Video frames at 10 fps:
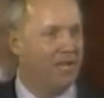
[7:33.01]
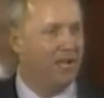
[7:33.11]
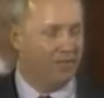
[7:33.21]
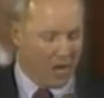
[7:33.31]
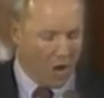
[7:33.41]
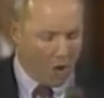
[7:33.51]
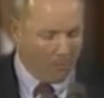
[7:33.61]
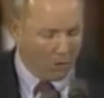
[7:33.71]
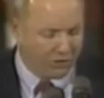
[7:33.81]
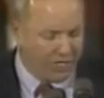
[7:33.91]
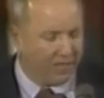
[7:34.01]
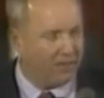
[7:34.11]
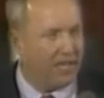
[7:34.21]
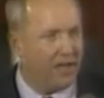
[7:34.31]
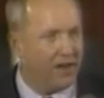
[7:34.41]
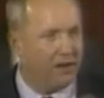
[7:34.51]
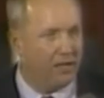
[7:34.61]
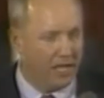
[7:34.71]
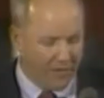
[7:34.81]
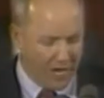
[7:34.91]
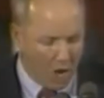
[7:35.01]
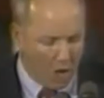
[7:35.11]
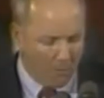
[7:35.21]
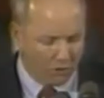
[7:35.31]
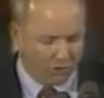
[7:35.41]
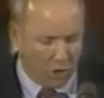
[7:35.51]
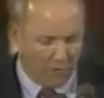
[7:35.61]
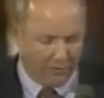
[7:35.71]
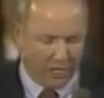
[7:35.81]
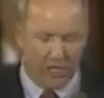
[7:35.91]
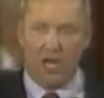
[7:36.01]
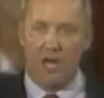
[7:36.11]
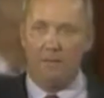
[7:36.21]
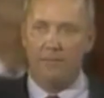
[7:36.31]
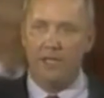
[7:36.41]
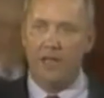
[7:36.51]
They almost get there. They almost are over the hump.